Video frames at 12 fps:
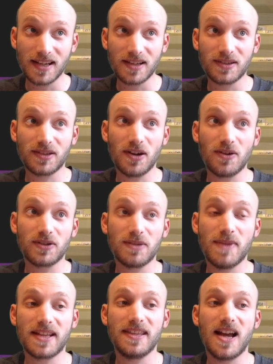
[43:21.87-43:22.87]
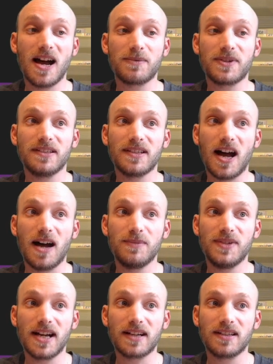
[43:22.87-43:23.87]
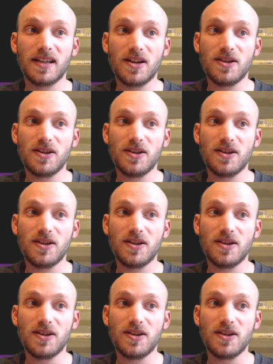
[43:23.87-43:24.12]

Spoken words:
So to make the options object,